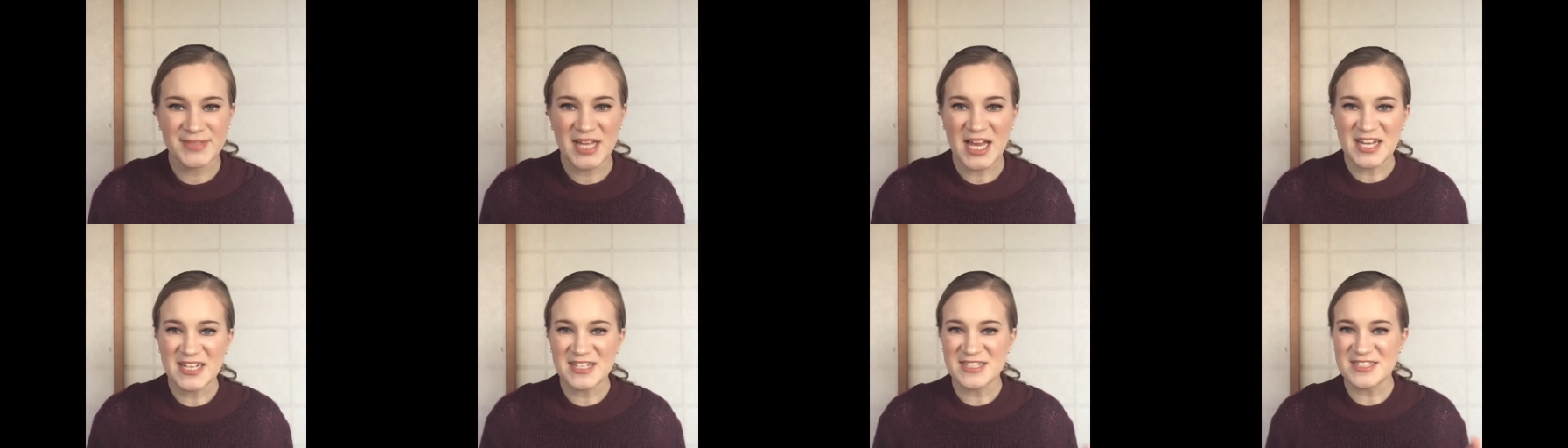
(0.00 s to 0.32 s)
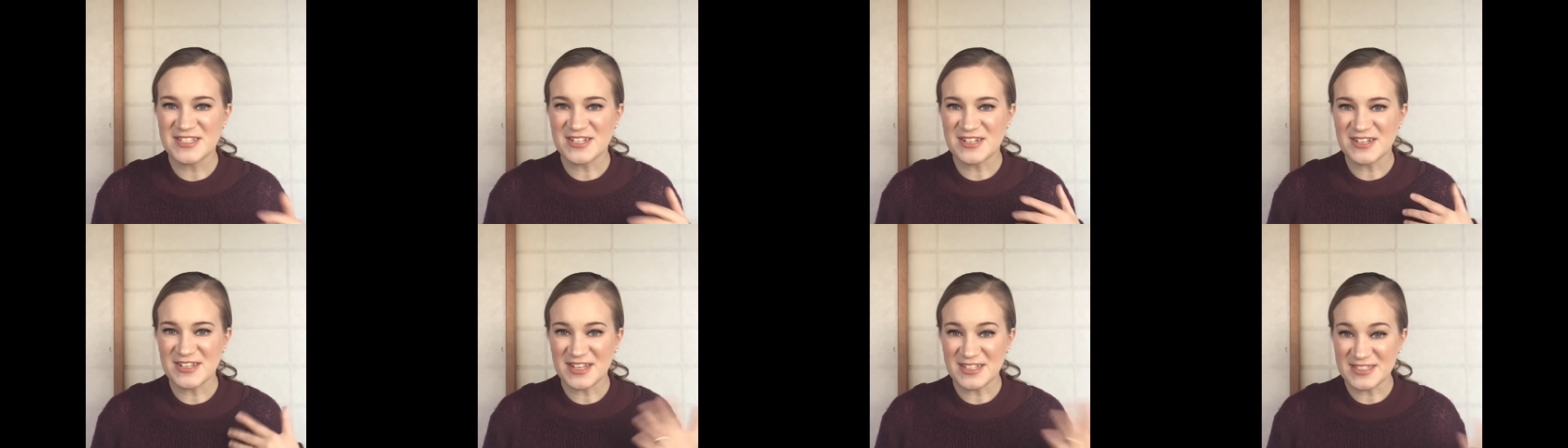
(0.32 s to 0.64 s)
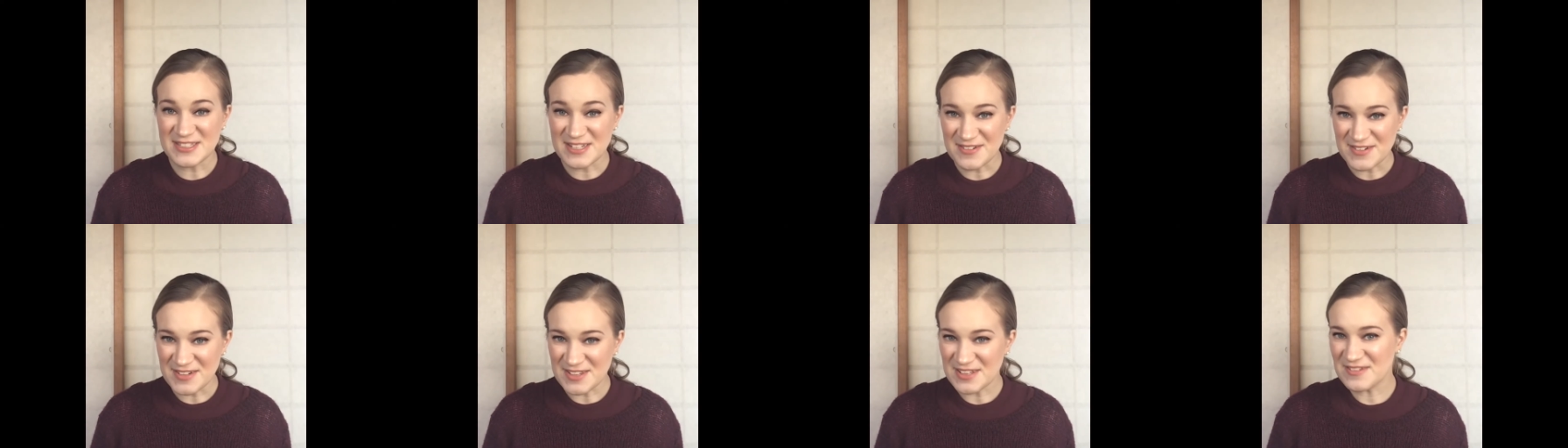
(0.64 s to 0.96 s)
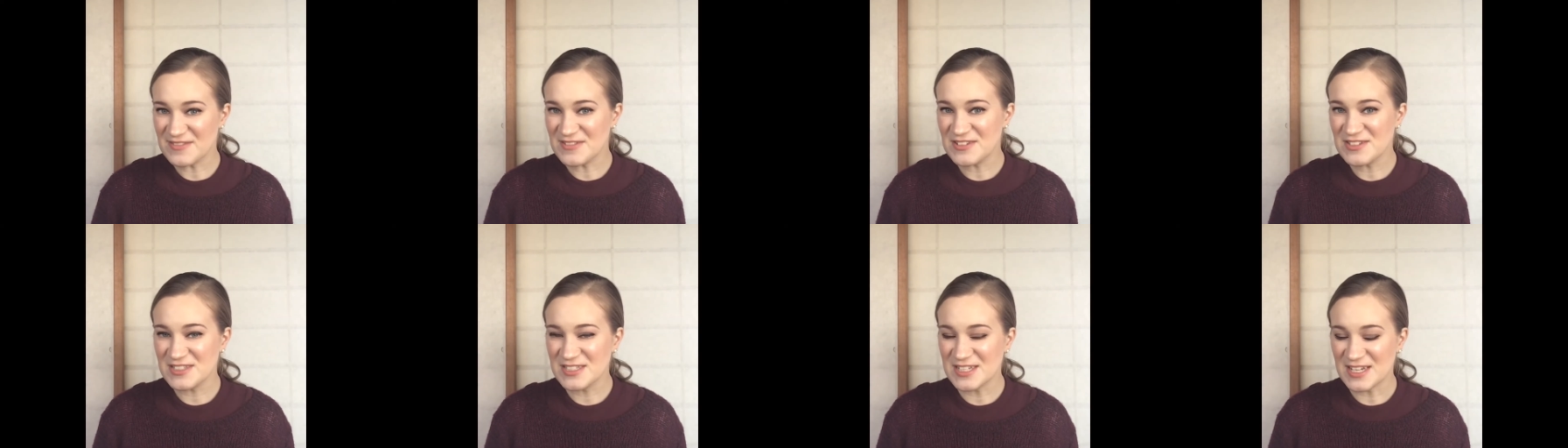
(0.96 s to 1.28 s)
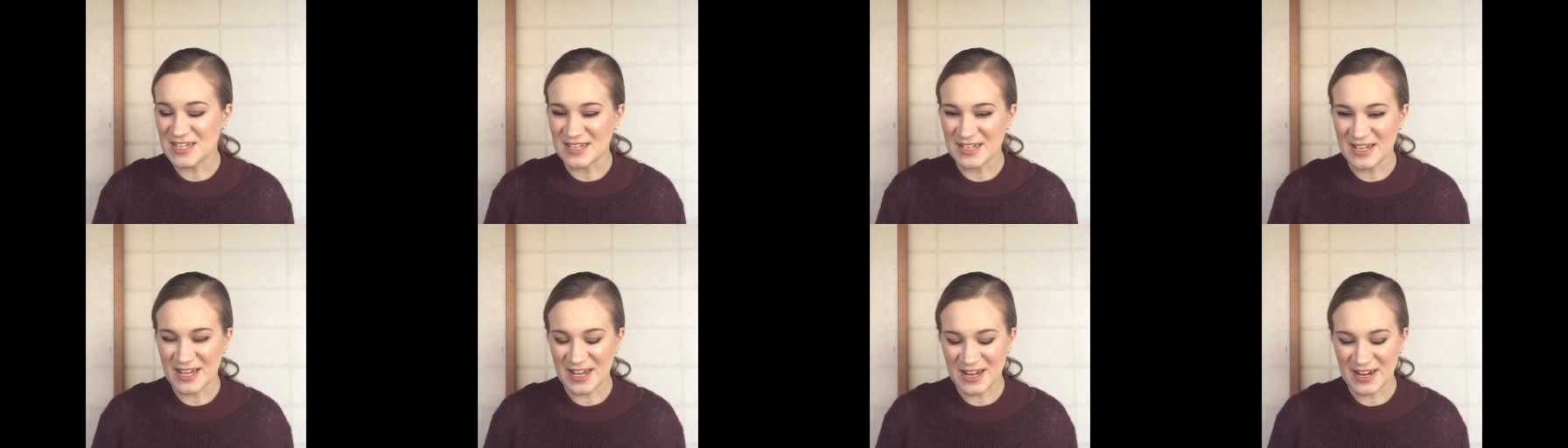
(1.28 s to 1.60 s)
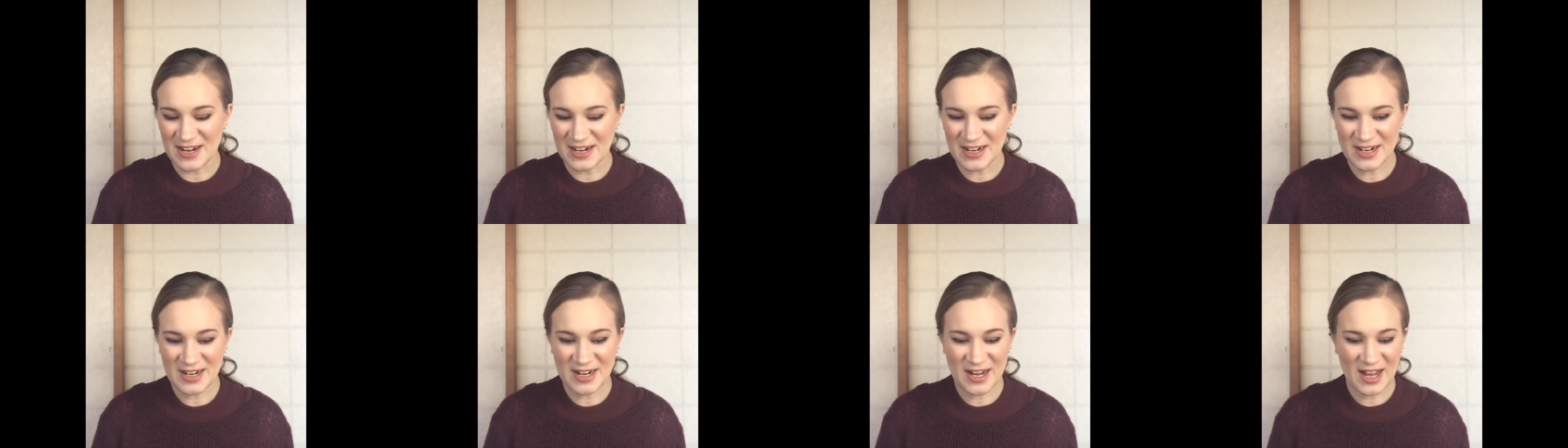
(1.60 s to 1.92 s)
So that's everything for
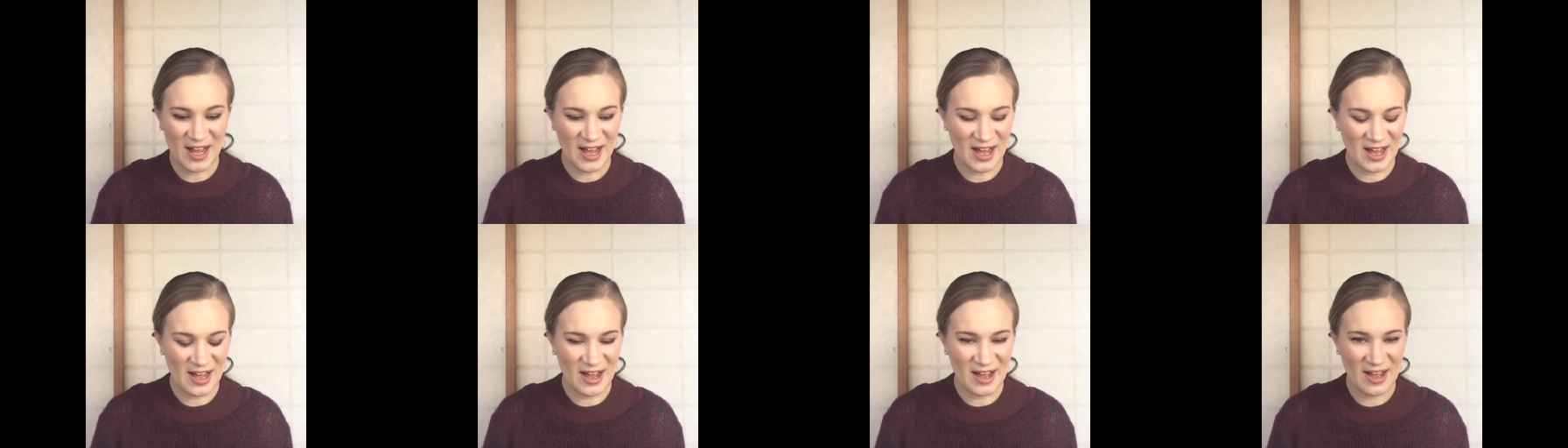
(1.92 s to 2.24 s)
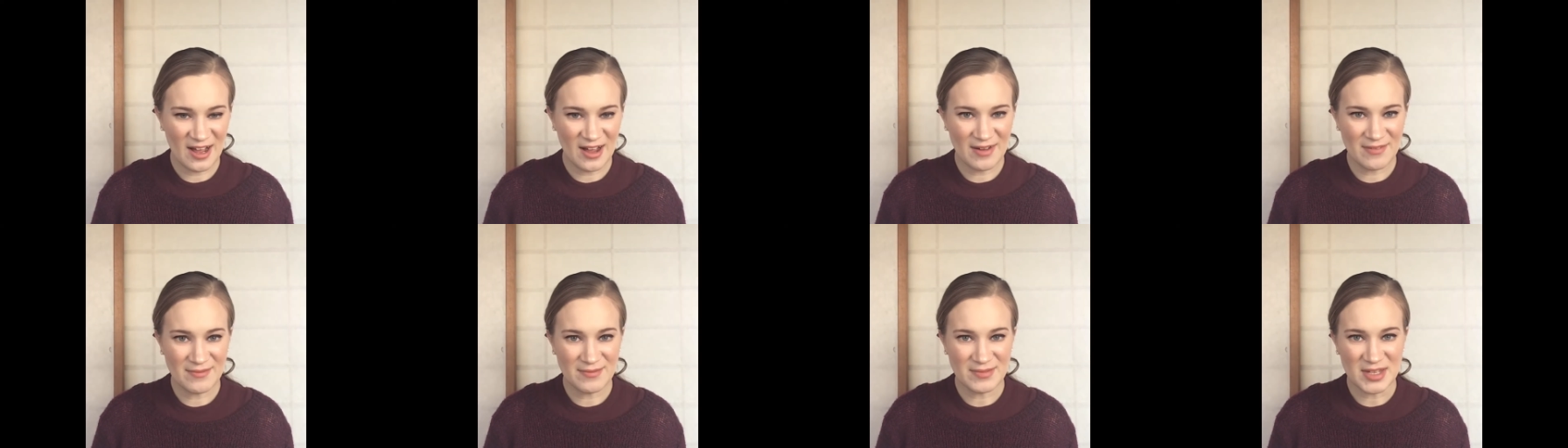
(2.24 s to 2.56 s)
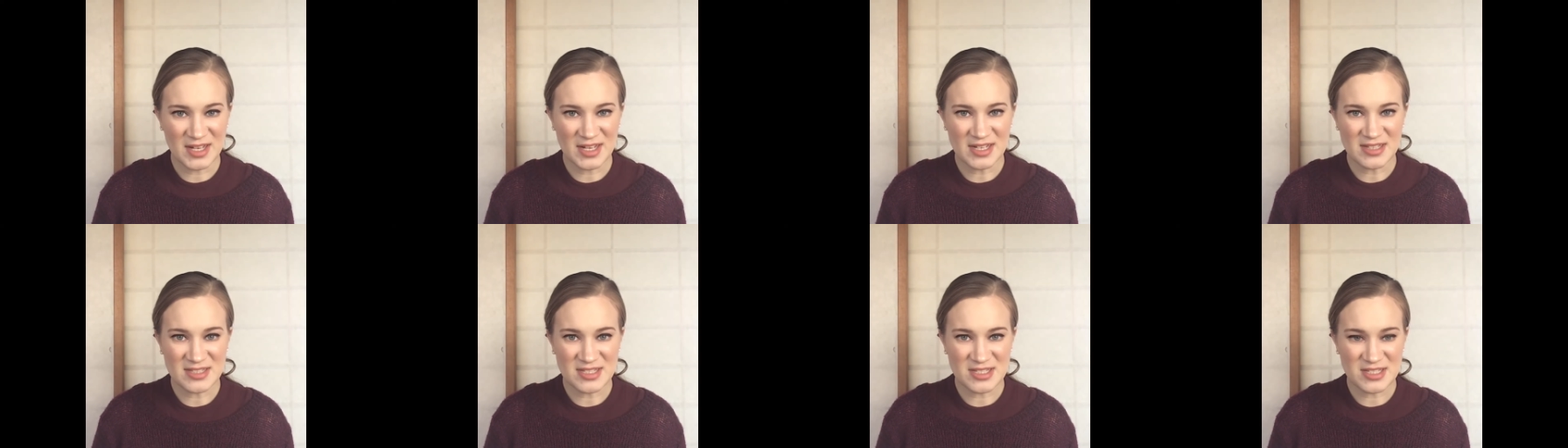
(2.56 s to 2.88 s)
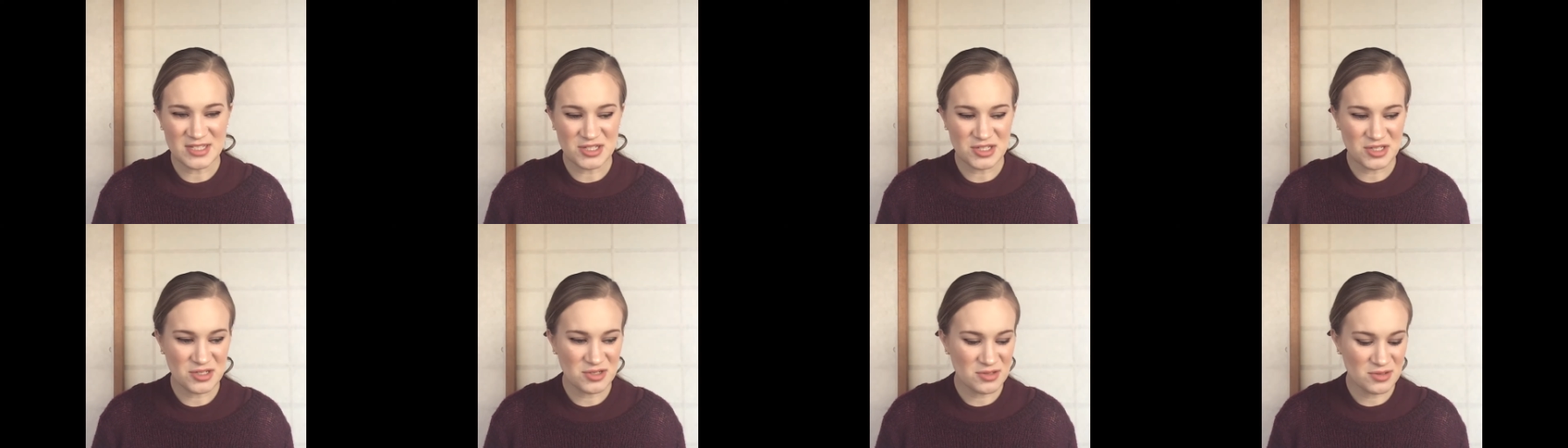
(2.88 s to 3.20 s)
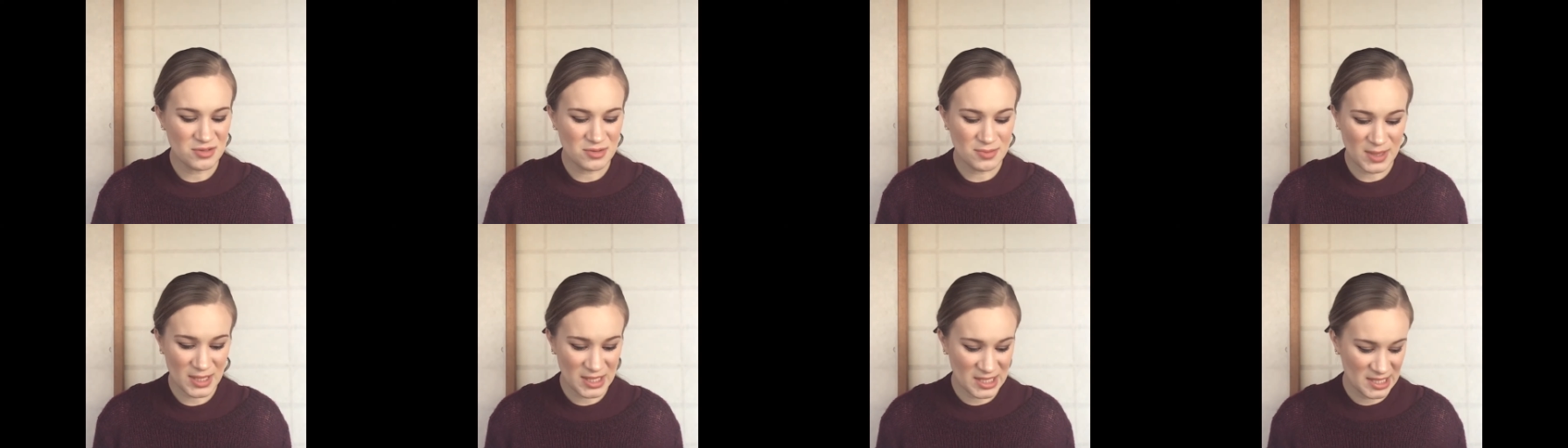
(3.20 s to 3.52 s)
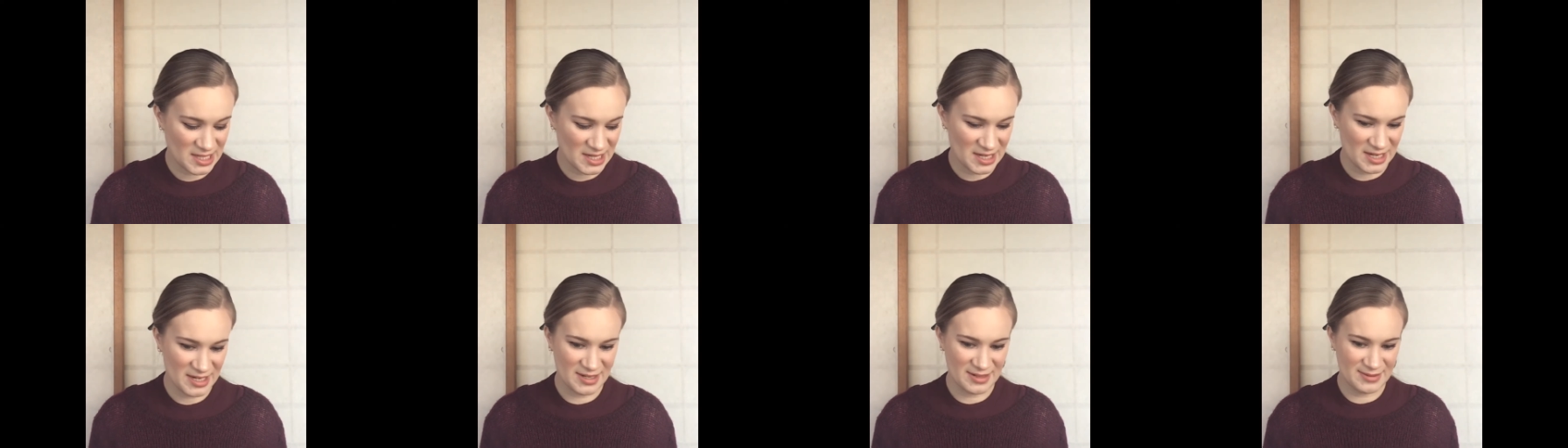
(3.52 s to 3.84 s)
skincare. Let's do body
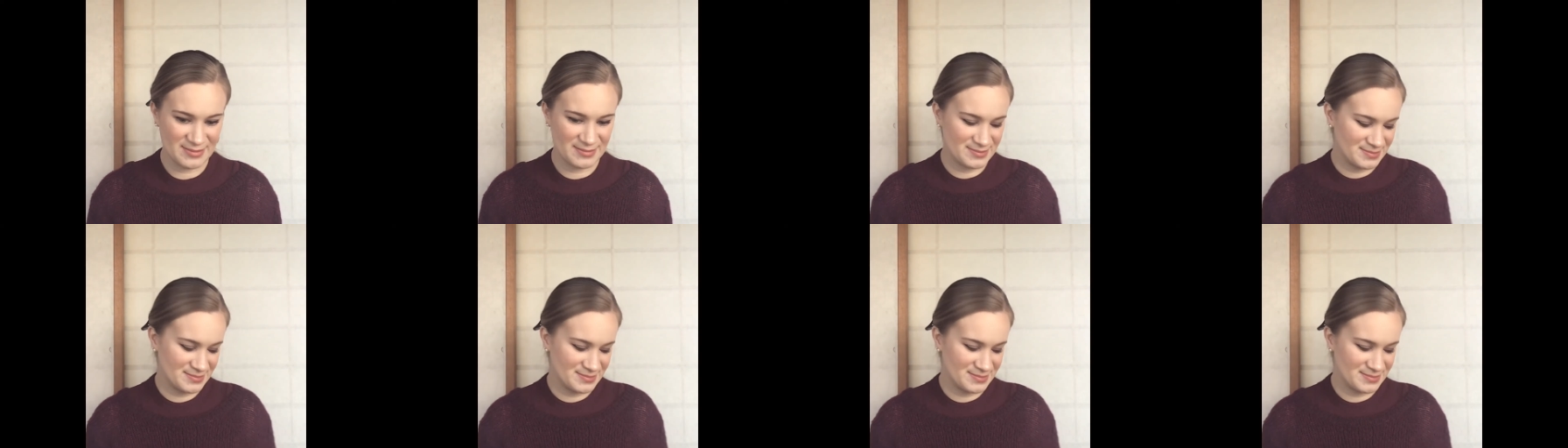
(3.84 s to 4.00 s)
care.